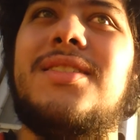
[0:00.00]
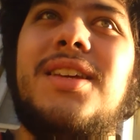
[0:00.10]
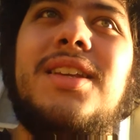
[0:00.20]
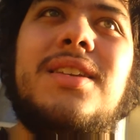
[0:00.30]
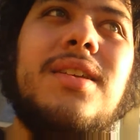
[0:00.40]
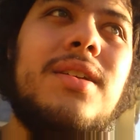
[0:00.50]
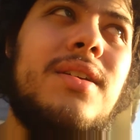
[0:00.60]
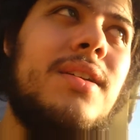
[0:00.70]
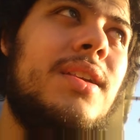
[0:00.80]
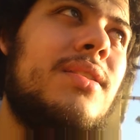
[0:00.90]
in
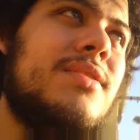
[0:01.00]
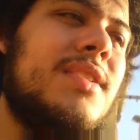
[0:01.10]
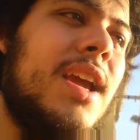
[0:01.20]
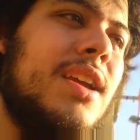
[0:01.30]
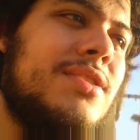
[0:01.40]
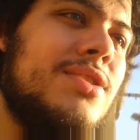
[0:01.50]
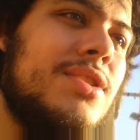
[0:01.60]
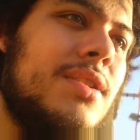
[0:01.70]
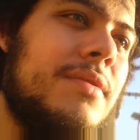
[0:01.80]
the in the stage